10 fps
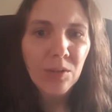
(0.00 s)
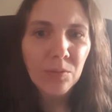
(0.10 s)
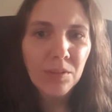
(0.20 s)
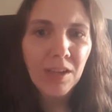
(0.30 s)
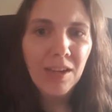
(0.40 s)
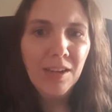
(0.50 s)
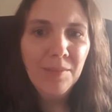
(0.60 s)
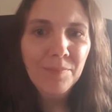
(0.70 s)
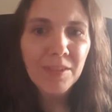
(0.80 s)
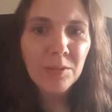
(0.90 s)
Okay,
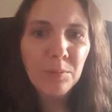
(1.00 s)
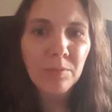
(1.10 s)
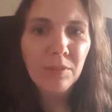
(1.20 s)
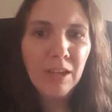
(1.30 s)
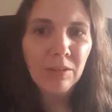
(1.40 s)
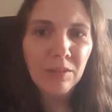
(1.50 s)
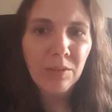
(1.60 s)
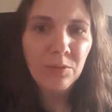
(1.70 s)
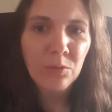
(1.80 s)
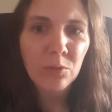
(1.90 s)
so we've learned a
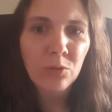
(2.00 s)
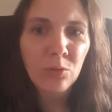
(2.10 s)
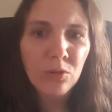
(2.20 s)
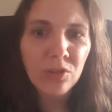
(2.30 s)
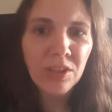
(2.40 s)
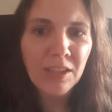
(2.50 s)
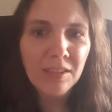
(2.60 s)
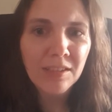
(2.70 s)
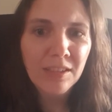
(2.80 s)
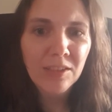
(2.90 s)
few short
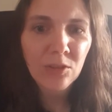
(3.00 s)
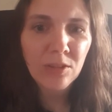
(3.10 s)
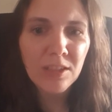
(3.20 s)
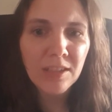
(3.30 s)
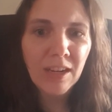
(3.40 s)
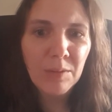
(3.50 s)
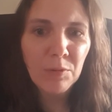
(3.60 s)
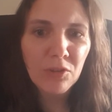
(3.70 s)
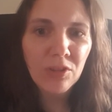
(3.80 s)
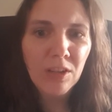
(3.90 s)
sentences to describe
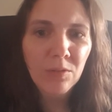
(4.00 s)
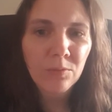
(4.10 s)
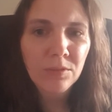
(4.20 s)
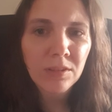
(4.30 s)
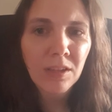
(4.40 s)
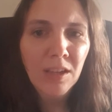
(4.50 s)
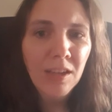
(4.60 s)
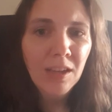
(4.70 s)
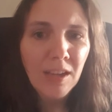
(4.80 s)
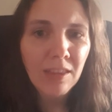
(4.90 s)
ourselves.
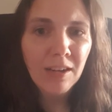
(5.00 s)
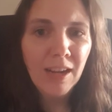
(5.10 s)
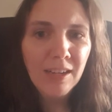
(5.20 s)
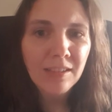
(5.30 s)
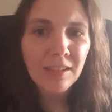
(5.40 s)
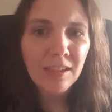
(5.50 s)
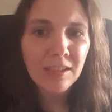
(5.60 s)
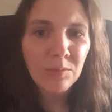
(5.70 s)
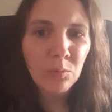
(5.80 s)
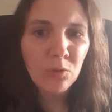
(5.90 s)
In the next
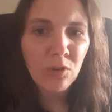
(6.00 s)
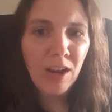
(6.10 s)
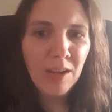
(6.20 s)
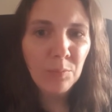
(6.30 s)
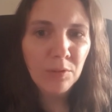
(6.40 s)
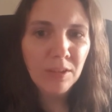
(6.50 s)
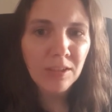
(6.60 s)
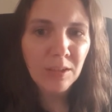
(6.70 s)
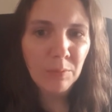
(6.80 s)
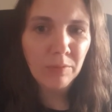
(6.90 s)
lesson we'll try putting
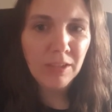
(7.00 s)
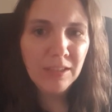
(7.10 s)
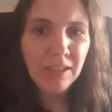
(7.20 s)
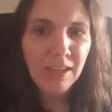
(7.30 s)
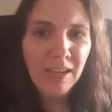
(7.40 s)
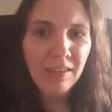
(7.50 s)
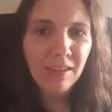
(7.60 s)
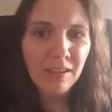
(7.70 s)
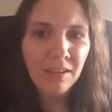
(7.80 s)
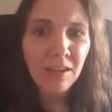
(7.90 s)
some of these
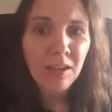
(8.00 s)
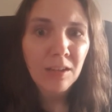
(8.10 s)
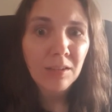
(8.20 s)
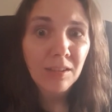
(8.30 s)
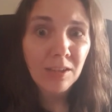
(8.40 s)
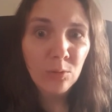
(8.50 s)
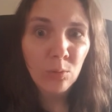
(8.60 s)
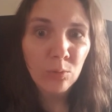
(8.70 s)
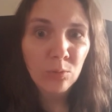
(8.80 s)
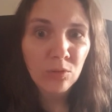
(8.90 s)
together. This also